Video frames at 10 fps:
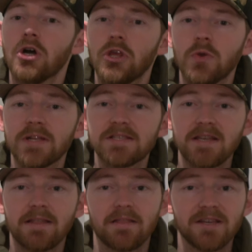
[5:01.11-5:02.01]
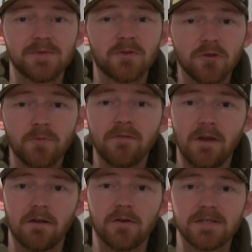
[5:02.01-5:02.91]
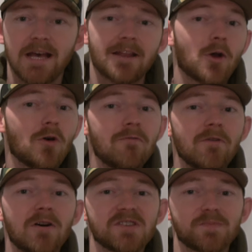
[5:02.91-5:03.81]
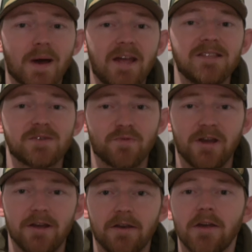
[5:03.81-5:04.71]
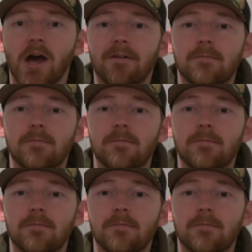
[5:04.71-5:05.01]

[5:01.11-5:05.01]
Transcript: You can see that this group of arrows had an overall spine spread of